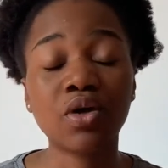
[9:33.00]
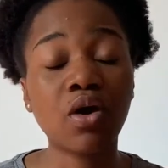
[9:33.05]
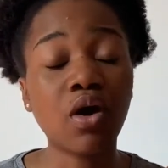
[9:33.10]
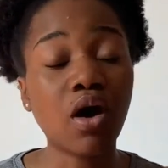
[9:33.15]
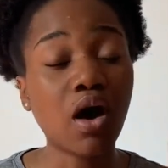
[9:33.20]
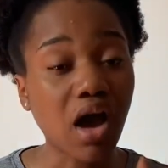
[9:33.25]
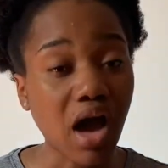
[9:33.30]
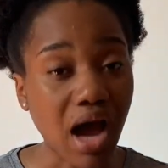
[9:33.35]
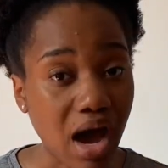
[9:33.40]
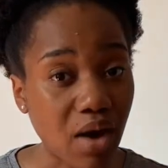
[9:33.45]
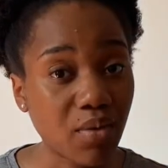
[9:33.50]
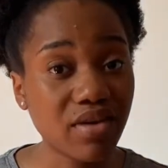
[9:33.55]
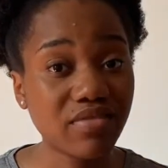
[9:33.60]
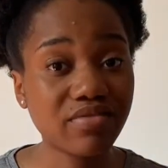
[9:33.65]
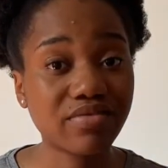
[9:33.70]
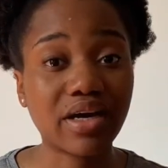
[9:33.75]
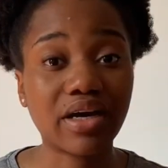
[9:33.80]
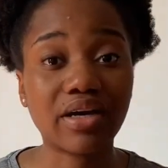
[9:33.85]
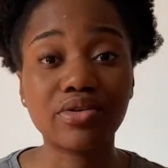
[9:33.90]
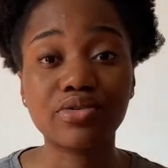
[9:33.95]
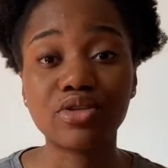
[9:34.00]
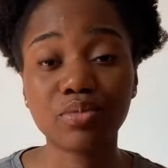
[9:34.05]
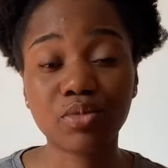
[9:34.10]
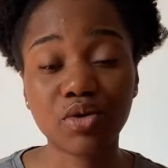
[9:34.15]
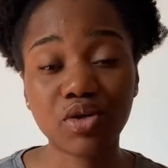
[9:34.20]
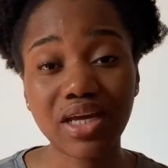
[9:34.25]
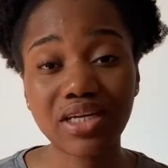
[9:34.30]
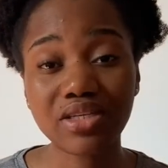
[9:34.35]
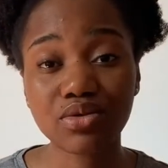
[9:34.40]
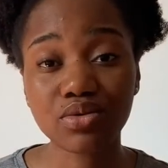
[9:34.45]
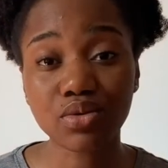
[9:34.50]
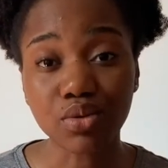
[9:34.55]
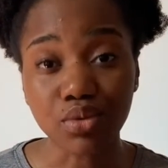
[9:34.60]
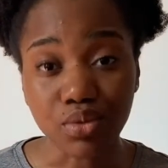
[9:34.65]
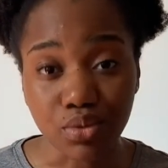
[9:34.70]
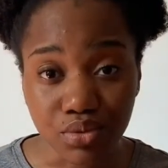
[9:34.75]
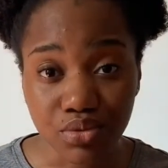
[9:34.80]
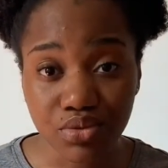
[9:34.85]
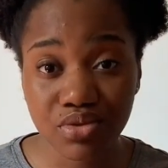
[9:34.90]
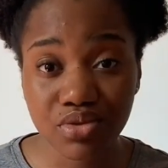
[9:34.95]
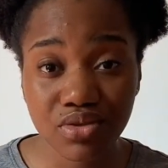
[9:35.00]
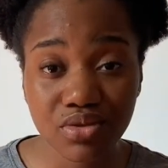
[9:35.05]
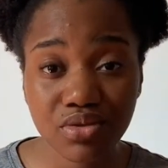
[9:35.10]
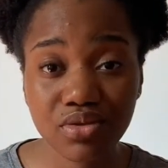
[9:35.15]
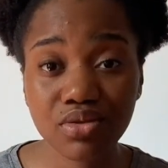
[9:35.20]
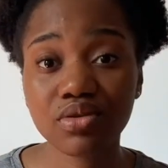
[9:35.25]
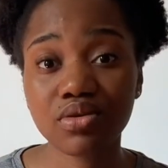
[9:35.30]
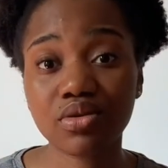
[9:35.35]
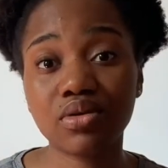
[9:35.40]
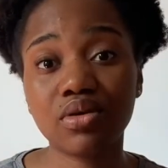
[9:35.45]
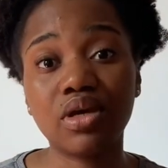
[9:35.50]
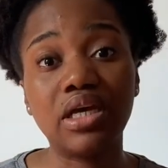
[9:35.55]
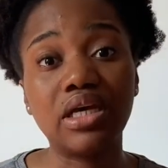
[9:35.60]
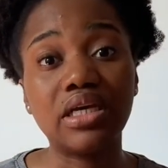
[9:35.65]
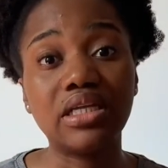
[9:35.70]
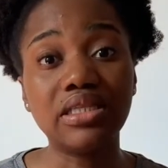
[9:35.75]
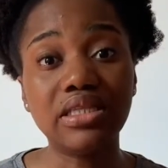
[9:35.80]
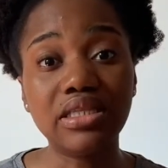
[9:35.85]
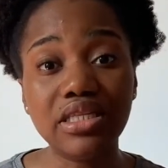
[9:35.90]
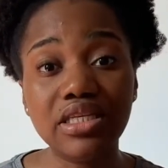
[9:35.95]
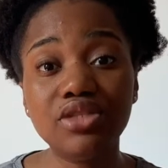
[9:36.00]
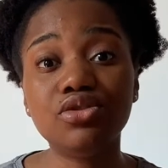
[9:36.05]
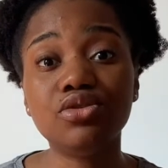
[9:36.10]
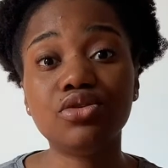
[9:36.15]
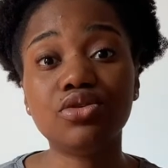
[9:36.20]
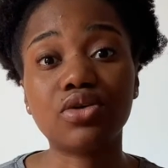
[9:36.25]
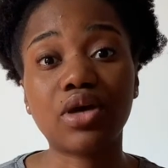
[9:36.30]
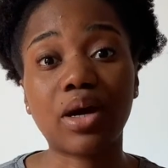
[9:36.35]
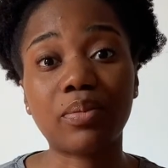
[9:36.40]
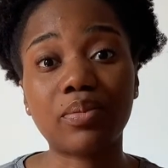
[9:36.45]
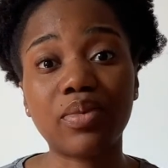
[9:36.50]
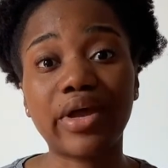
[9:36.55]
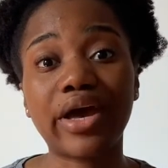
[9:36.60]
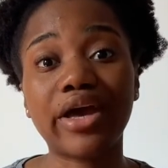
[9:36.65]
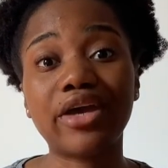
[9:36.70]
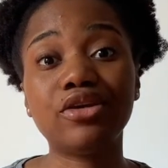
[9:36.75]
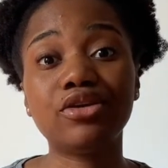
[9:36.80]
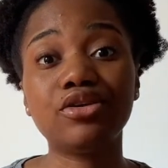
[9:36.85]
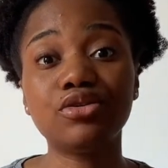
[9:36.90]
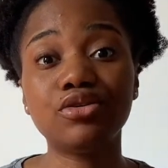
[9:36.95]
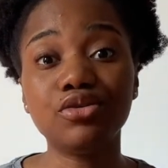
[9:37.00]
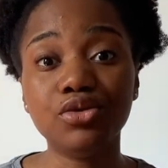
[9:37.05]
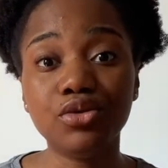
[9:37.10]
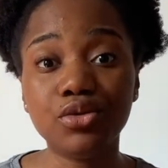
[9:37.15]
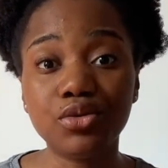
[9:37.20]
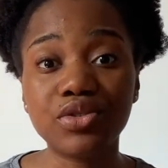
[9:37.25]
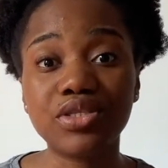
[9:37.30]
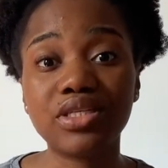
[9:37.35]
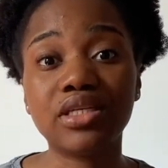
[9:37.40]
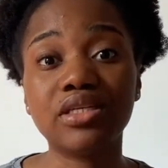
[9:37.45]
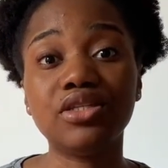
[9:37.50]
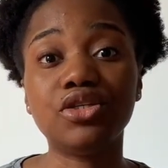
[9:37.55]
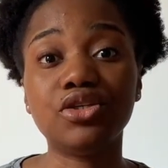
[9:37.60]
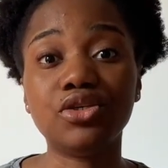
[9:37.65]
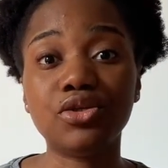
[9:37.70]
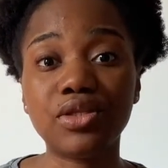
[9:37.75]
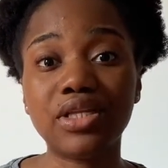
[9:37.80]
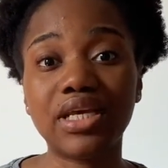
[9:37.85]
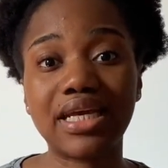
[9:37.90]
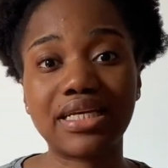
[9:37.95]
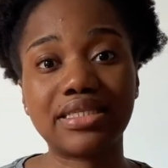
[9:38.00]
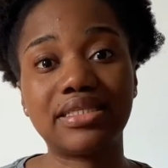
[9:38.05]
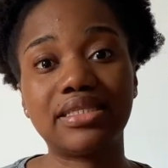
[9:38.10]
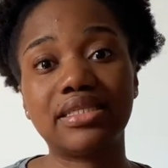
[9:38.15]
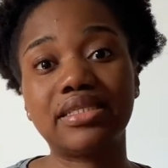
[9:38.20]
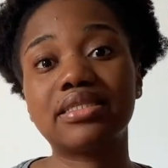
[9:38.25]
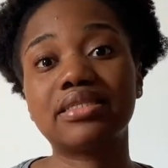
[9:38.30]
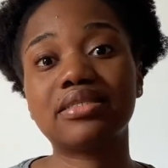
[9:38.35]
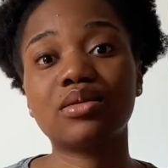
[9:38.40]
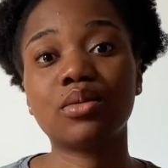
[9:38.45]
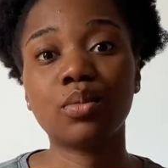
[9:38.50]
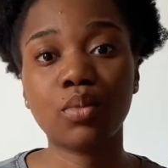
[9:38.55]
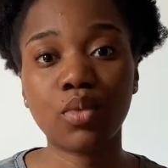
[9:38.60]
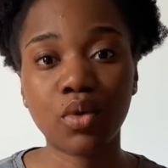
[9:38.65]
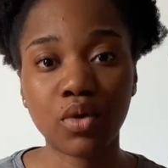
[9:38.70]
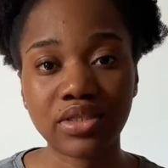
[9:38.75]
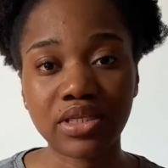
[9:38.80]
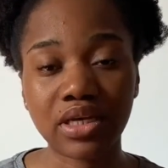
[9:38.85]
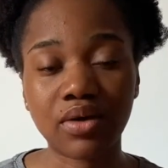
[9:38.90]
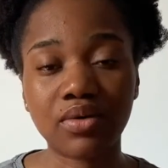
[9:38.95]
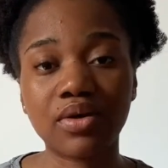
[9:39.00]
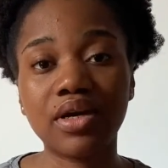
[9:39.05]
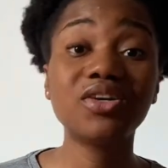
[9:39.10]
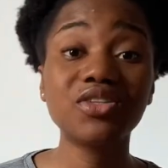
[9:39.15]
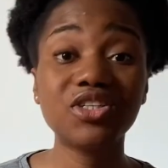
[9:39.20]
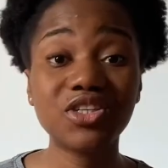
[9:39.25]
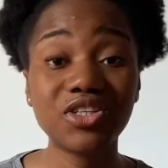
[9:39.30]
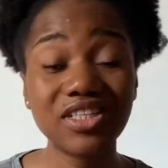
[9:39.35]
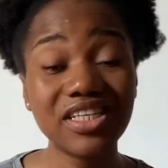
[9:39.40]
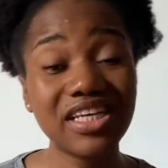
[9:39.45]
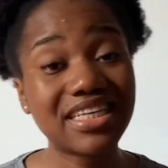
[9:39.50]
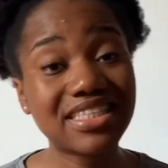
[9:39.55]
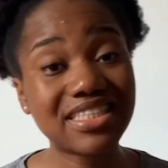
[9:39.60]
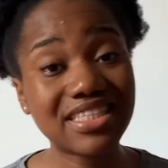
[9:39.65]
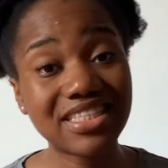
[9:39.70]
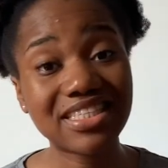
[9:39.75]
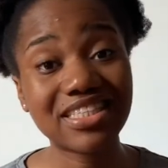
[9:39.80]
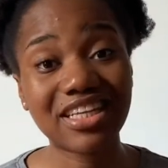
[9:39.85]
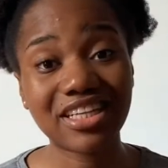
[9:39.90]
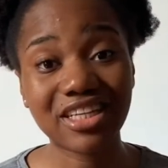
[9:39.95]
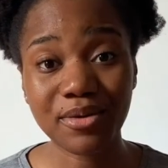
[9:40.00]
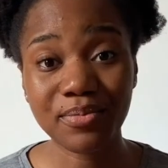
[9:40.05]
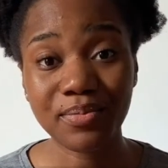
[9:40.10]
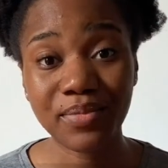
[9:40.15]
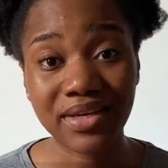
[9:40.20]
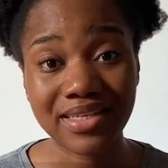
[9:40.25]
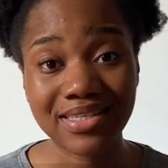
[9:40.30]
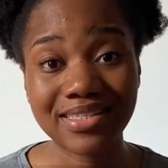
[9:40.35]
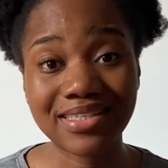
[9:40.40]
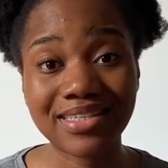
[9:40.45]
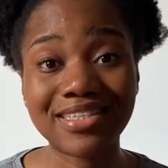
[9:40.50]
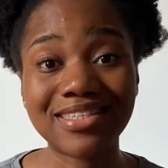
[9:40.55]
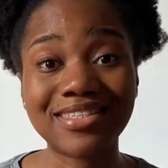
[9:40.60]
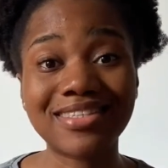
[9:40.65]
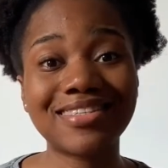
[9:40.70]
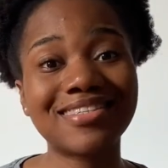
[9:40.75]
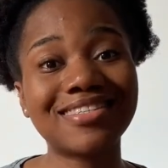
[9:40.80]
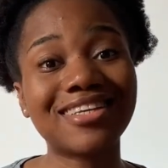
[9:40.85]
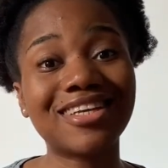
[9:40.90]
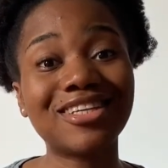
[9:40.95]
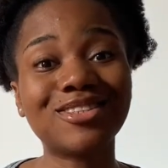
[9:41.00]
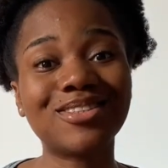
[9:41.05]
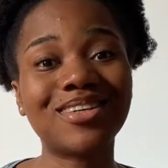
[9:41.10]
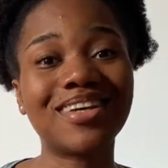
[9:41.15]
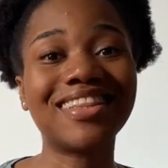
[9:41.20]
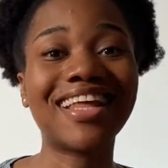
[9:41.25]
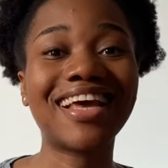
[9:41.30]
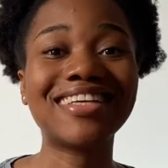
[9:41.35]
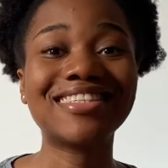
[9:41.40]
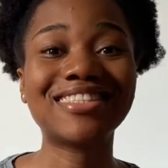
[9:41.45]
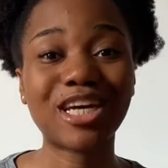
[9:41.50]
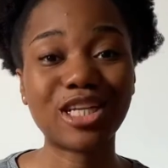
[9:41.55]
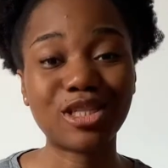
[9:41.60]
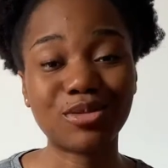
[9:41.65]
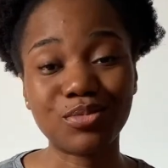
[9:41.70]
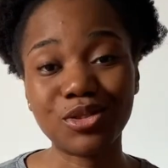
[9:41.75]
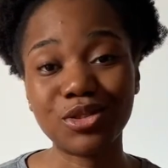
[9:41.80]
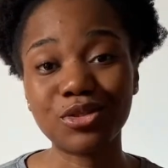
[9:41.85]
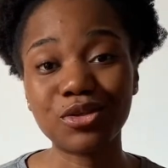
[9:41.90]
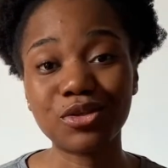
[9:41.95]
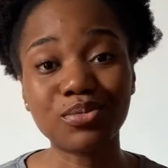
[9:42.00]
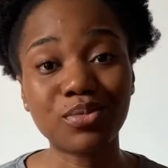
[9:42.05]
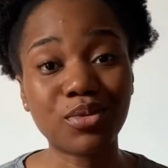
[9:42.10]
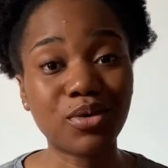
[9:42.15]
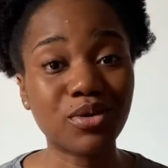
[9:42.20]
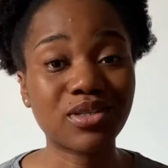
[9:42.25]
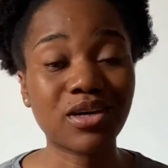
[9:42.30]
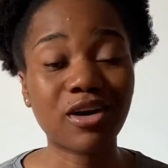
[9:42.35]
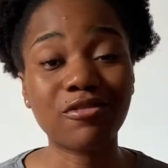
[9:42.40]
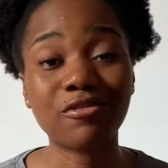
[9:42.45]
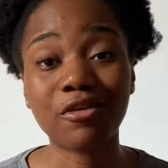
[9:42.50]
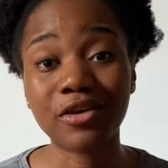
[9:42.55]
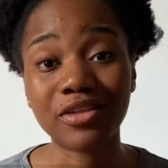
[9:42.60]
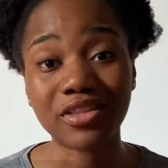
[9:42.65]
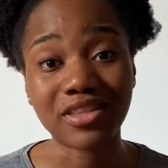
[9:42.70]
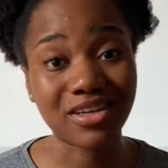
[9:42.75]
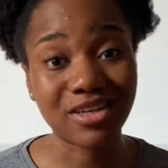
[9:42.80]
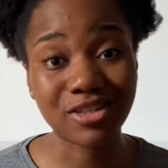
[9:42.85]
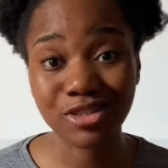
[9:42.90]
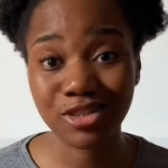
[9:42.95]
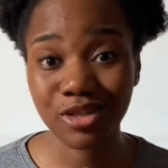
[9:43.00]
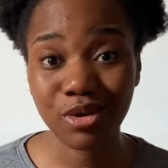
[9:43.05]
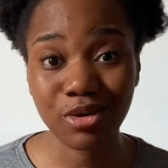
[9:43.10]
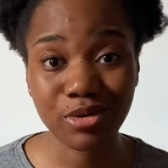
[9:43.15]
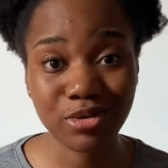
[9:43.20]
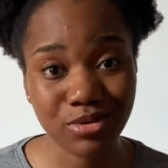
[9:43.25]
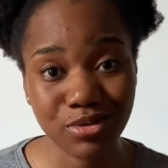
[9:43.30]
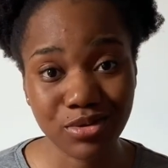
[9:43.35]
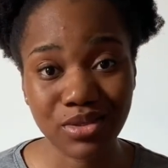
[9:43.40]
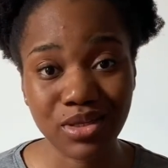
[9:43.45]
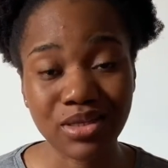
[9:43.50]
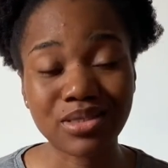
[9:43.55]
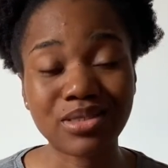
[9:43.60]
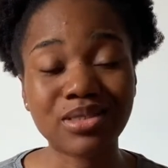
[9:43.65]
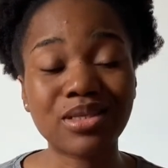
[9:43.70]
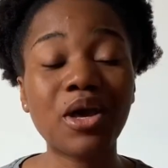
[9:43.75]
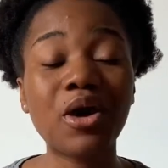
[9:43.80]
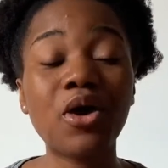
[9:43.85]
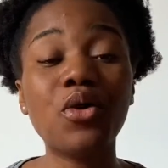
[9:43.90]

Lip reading: However, some other schools need you to apply using the UniAssist portal. Now, the UniAssist database is this centralized admission portal for international students.